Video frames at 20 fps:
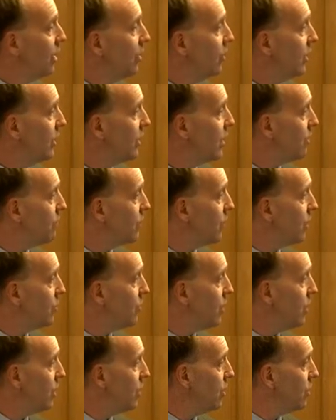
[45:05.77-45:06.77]
The difference
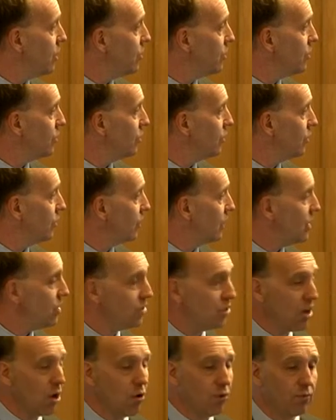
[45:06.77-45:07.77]
here is these
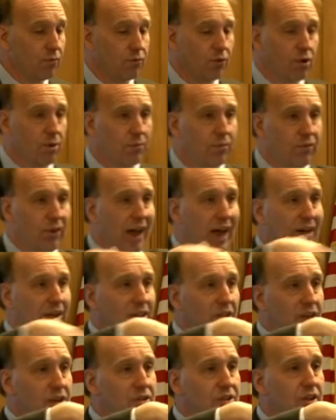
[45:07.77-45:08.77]
don't form
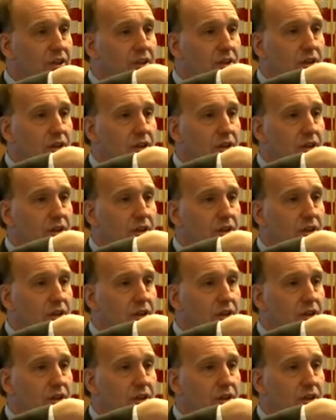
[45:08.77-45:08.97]
fractals